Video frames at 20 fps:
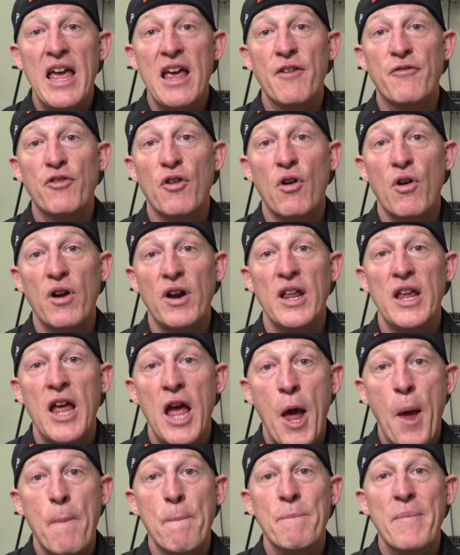if there are any
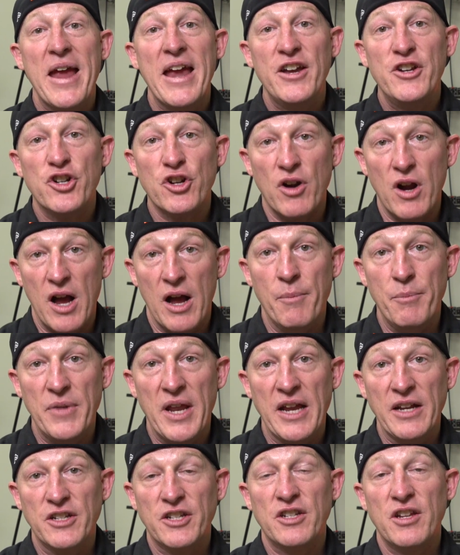major
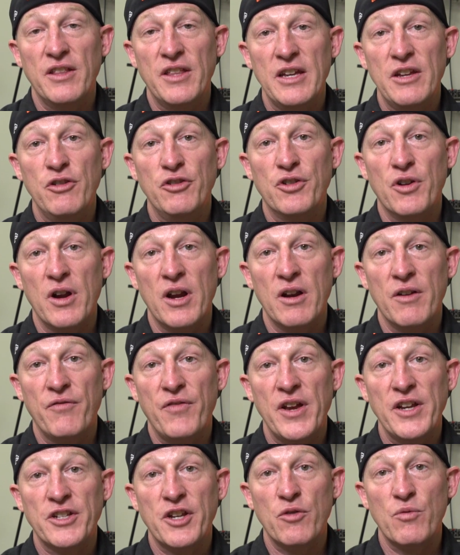updates to the user
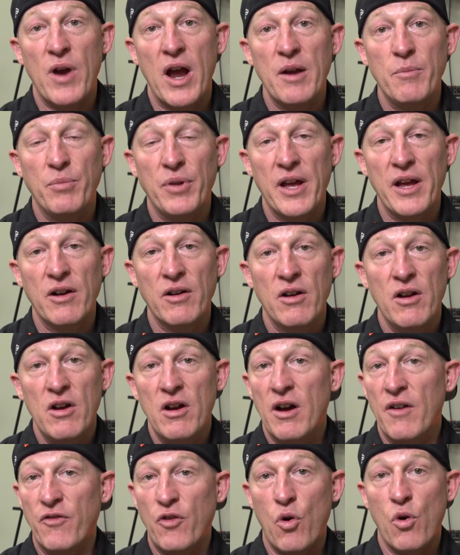interface in Ride Planner,
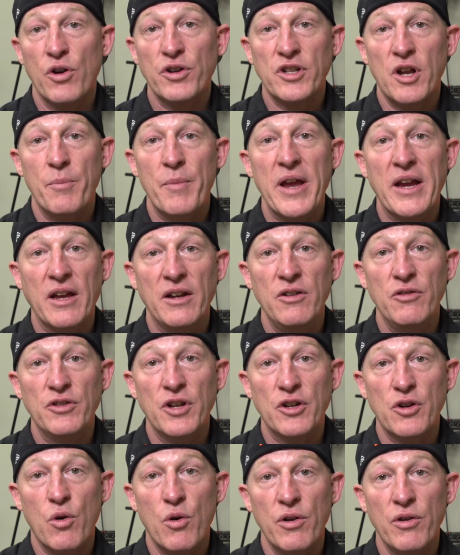of course I'll make a new
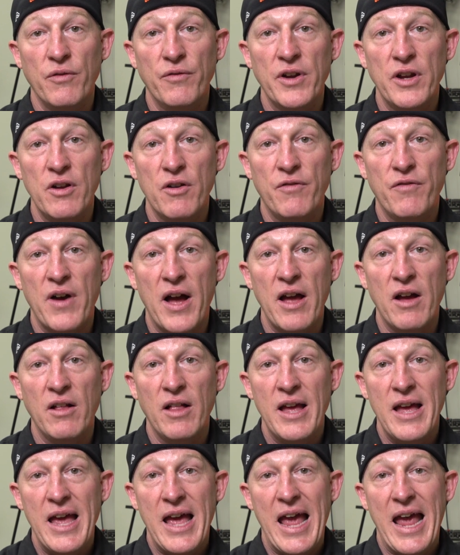tutorial video
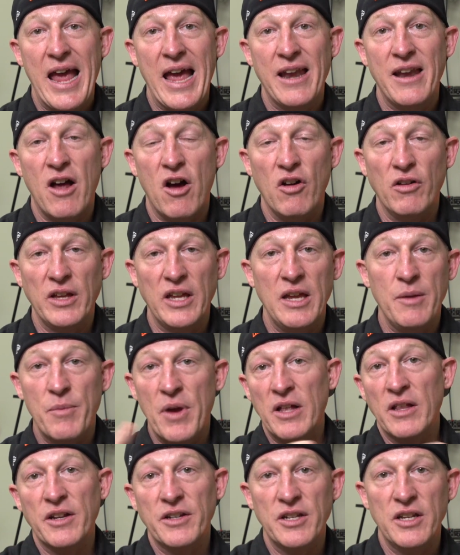file and I'll
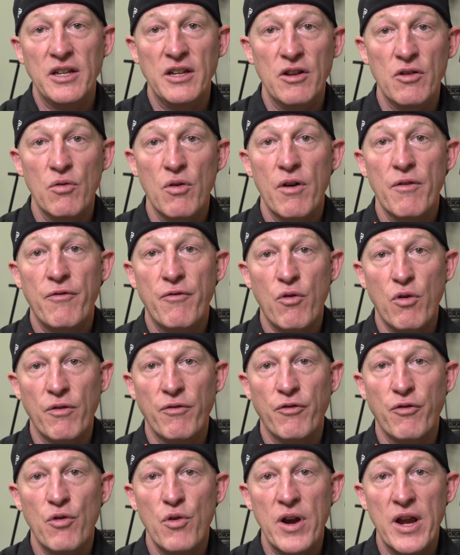email it to you for
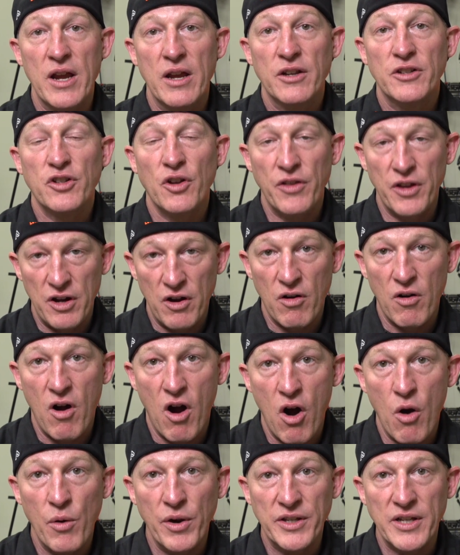free so that you're
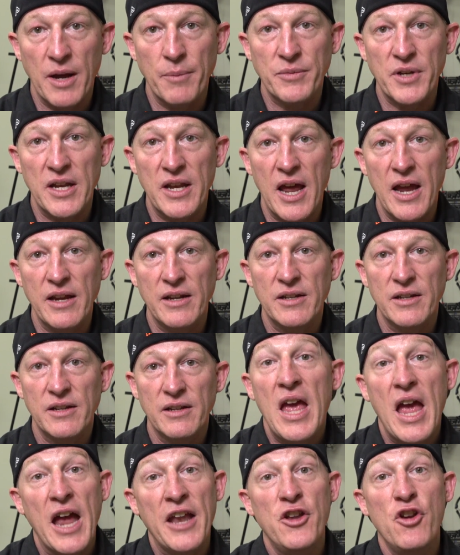always up to date.
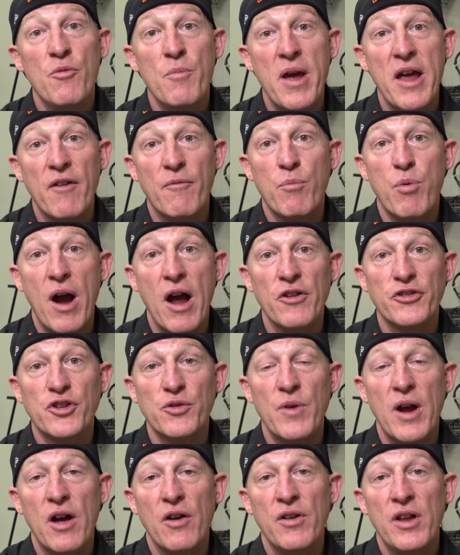And you may have browsed
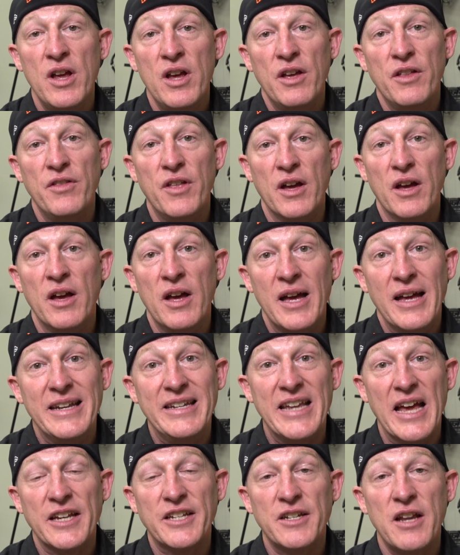around the
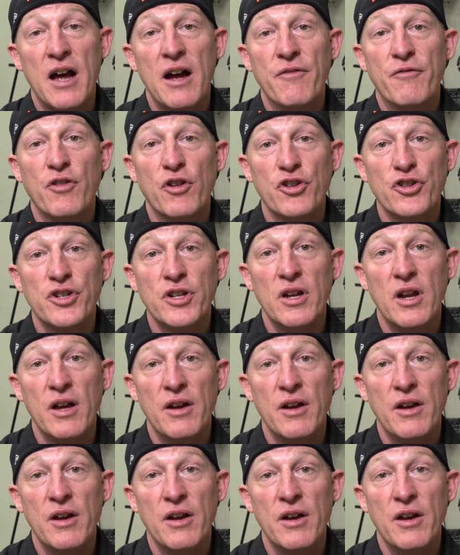desktop version